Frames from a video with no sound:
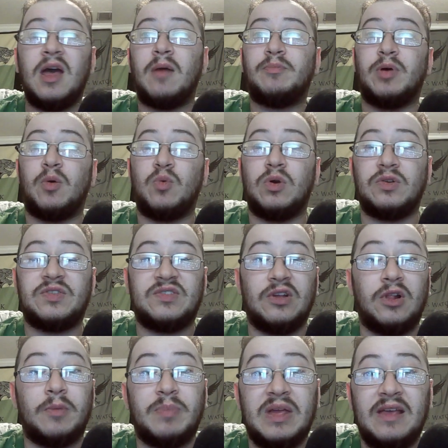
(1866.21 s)
but will still
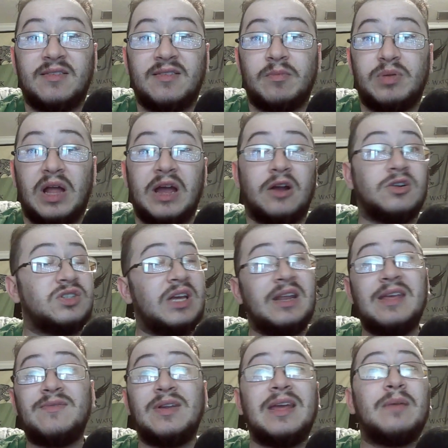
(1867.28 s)
appease the players and
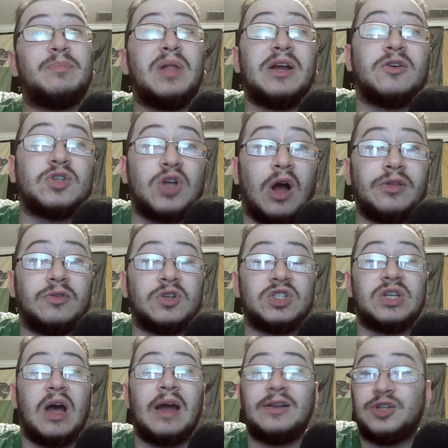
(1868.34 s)
even get players on their
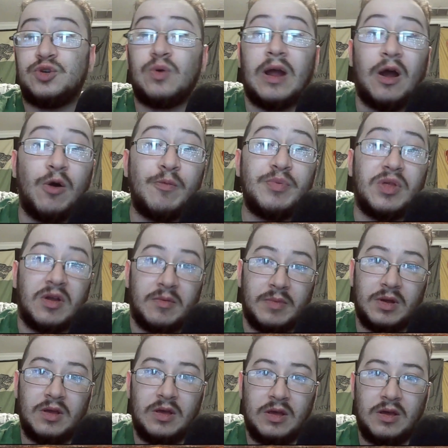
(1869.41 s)
side to help them.
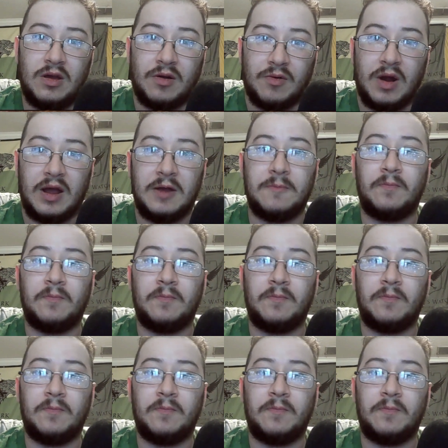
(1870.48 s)
Alright?